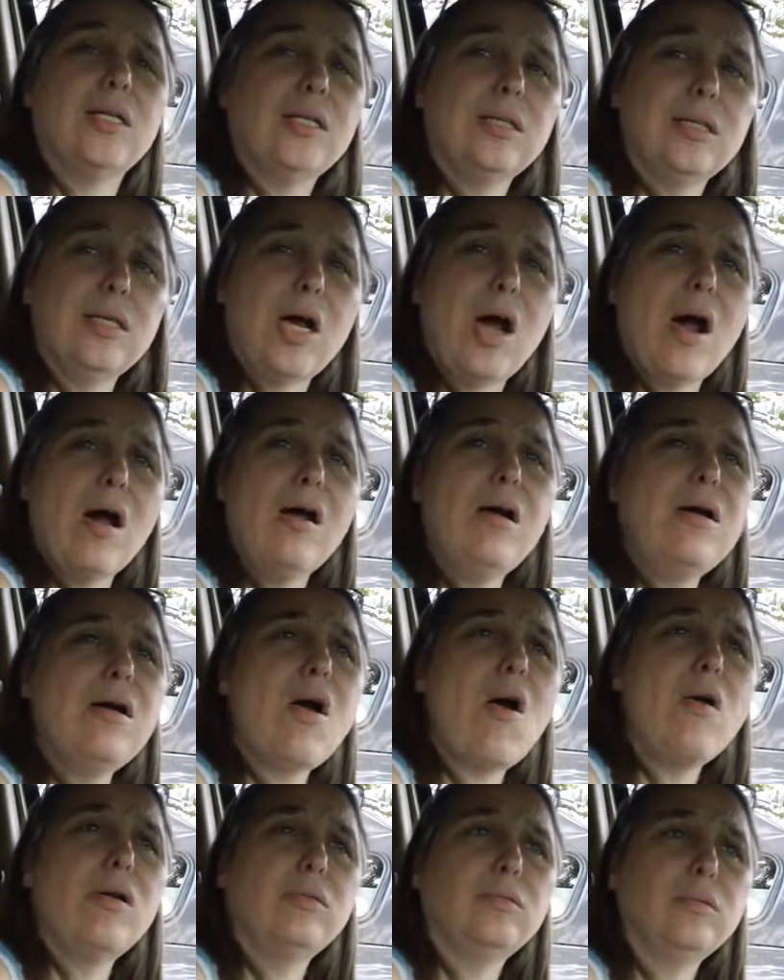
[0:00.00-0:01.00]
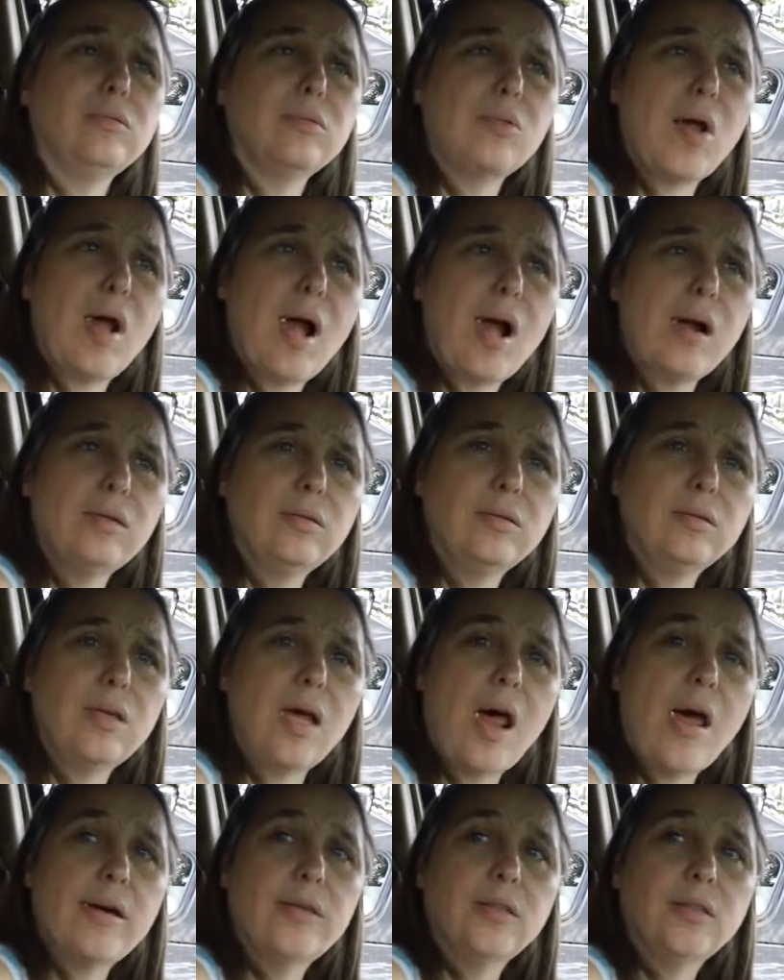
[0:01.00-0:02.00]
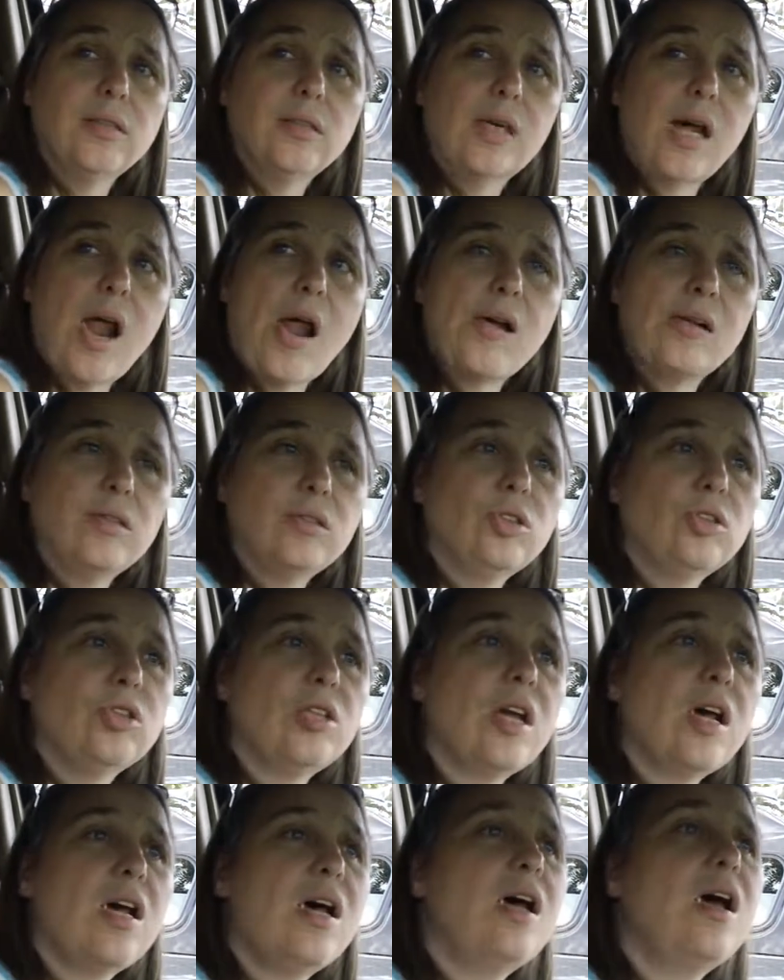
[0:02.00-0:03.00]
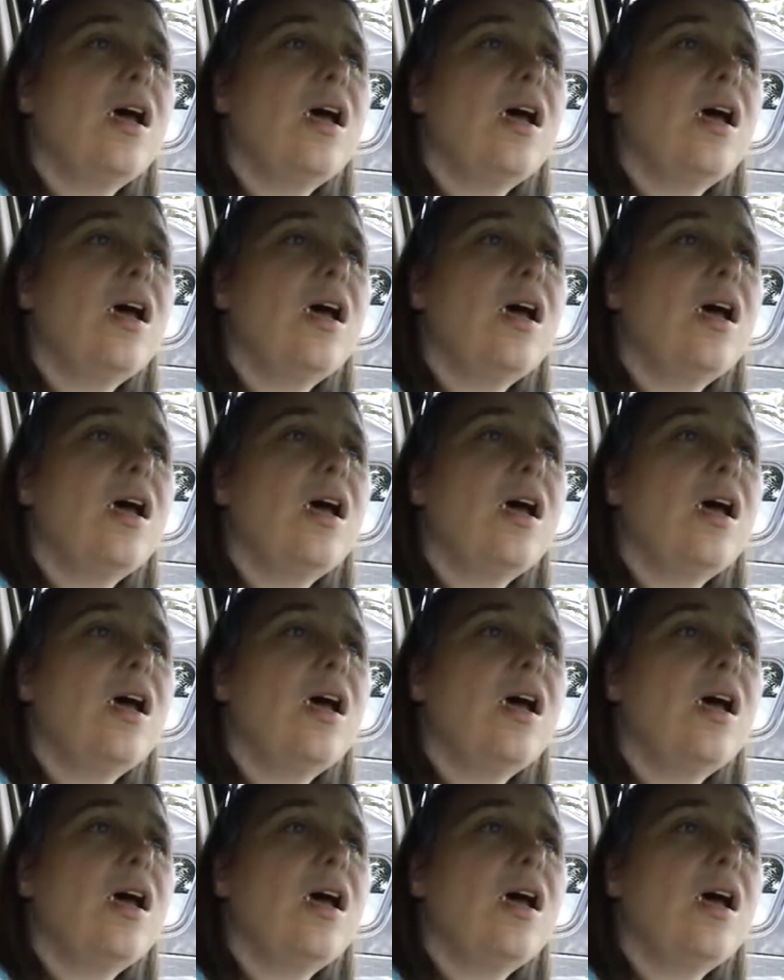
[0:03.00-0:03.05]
They're in the dirt. They're doing their thing. There's more over there, probably.